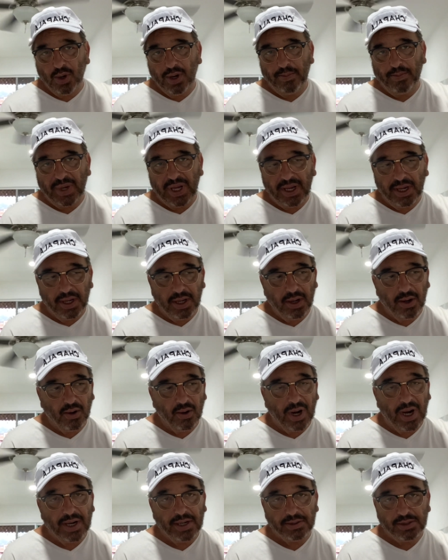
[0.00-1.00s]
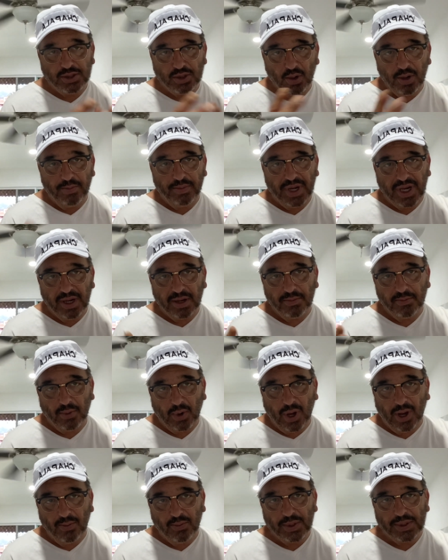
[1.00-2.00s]
being here. I enjoy being
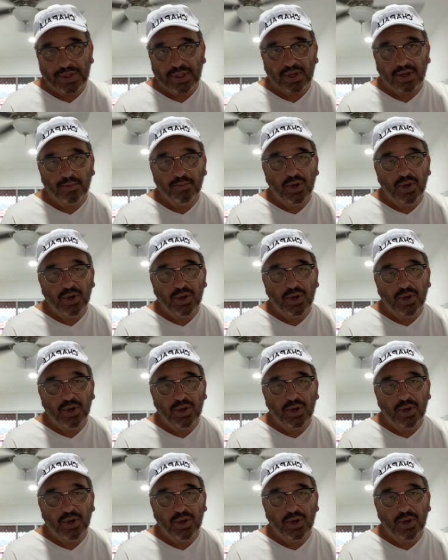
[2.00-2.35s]
involved with the